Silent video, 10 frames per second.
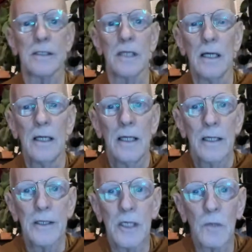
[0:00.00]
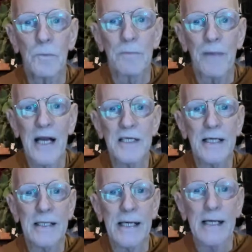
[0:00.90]
and, but
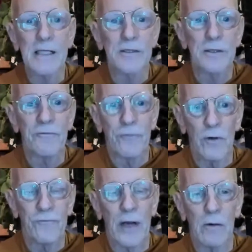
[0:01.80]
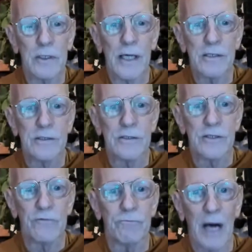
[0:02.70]
basically it's the 4 foundations
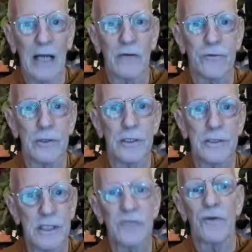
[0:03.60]
of mindfulness is